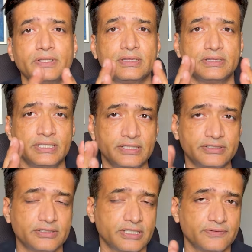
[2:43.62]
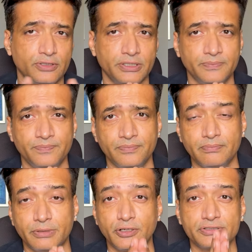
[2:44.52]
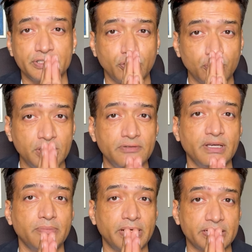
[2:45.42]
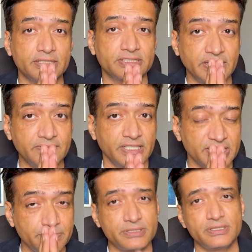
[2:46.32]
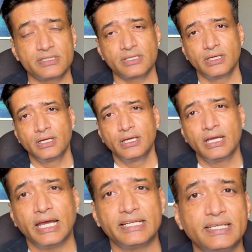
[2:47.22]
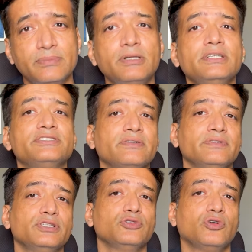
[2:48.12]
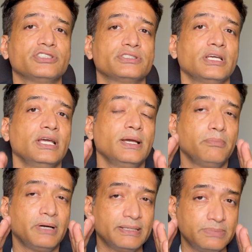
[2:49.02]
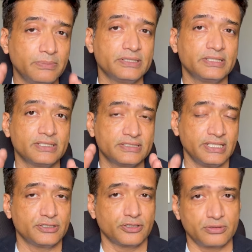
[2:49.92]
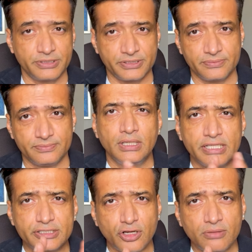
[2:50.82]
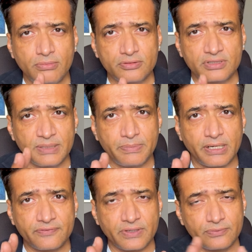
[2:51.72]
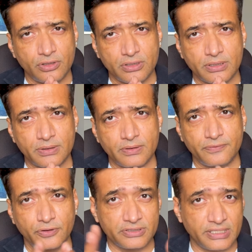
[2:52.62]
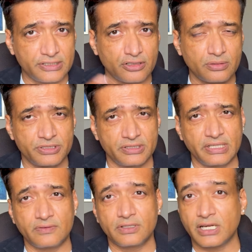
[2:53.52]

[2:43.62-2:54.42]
then listen carefully, because the only way Michael saved his business and doubled his revenue was by implementing sales automation. Let's talk about three-part framework for sales automation that can